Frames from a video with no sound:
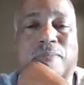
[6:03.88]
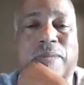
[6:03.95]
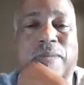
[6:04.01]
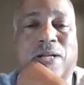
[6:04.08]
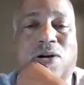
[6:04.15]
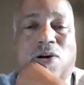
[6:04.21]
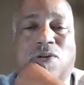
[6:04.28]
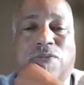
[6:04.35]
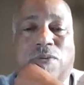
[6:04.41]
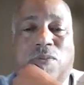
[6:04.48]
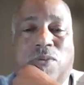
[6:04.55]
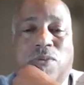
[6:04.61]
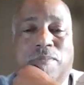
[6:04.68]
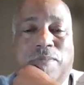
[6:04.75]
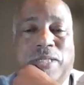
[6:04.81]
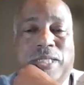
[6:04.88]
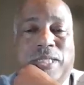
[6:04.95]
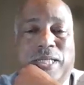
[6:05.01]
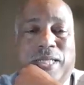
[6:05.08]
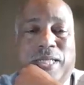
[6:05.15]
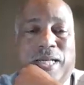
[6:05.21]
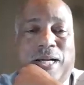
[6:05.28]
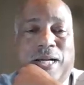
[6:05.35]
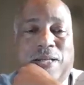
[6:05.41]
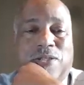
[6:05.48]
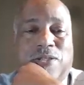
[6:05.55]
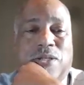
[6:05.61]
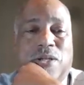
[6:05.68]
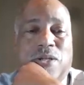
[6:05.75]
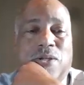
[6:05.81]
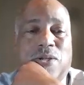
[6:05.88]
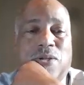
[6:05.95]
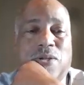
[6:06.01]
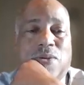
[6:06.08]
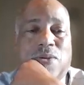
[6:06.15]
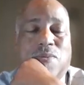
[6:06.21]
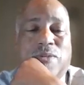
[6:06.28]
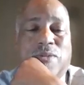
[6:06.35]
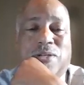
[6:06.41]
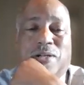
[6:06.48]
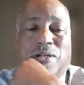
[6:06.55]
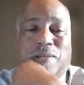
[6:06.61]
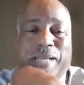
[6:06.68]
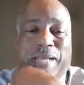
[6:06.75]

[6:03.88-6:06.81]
make over $1 million. We're talking about